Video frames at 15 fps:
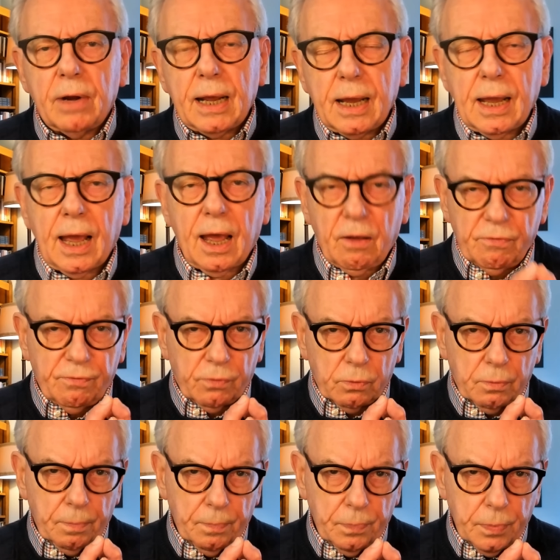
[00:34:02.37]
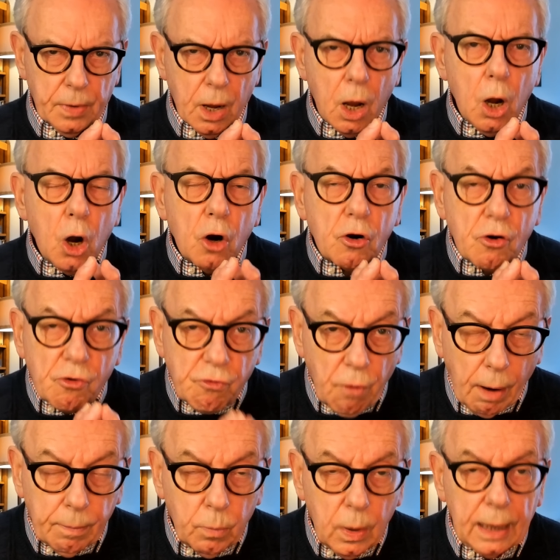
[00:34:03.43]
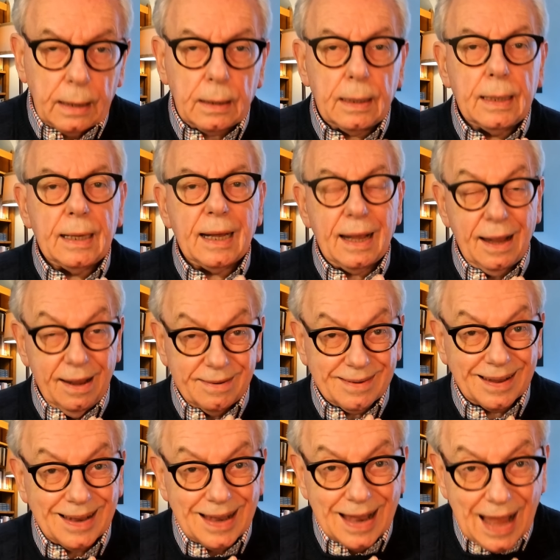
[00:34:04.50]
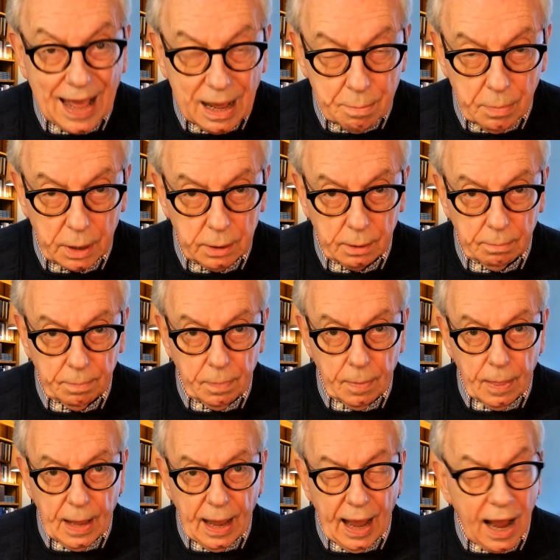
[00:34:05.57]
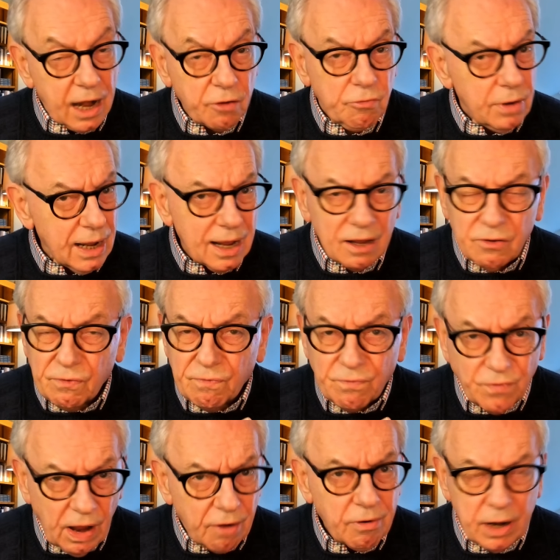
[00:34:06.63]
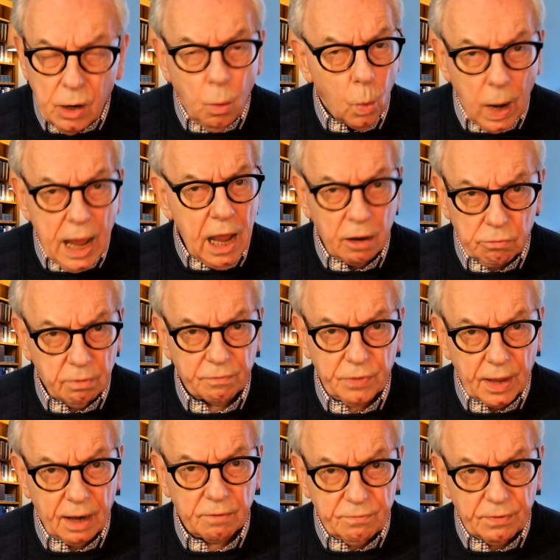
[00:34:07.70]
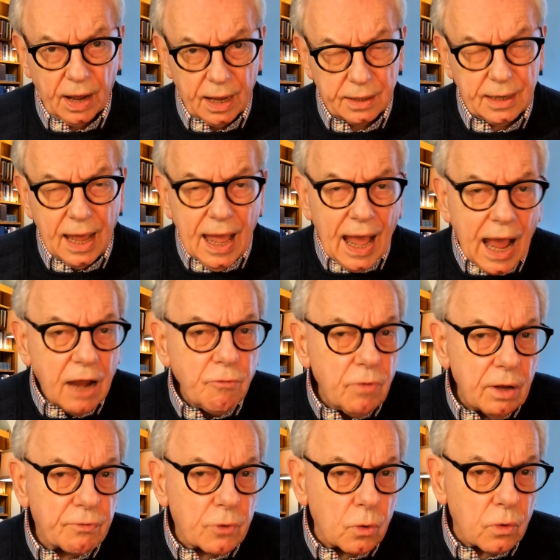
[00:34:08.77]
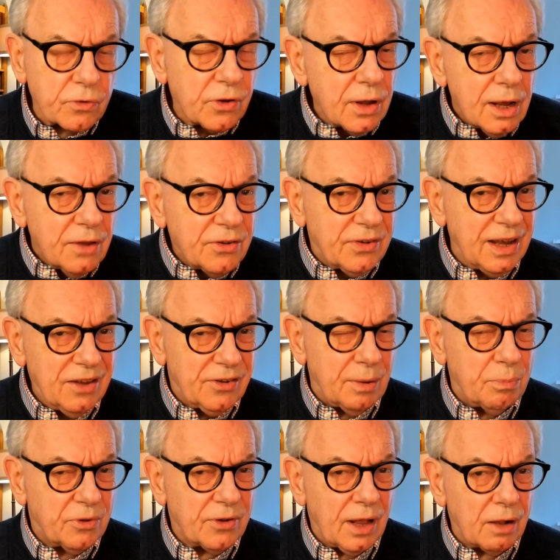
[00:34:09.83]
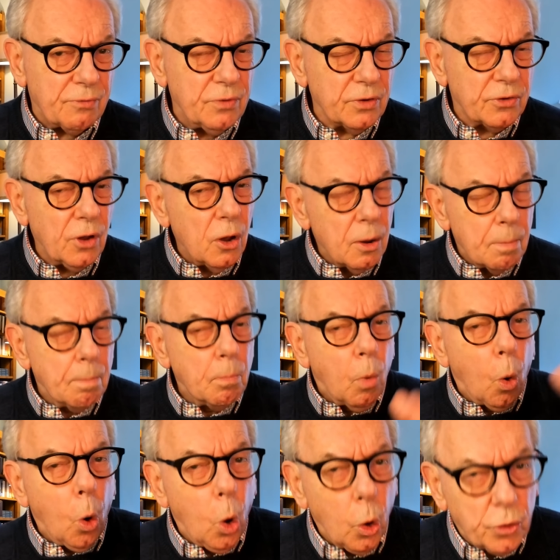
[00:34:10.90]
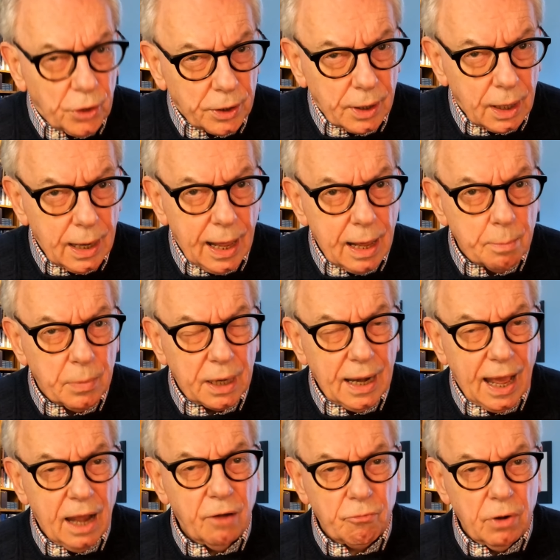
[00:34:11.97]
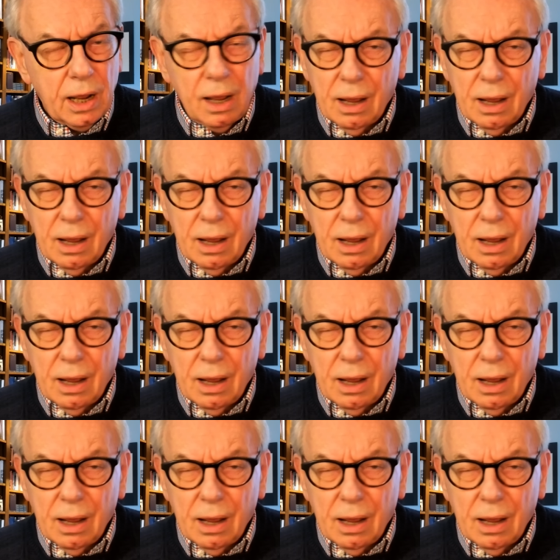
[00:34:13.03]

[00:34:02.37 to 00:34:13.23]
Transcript: careful. Cromwell is a layman. Henry is very aware of that fact. Henry, of course, sees himself as more than a layman. Henry,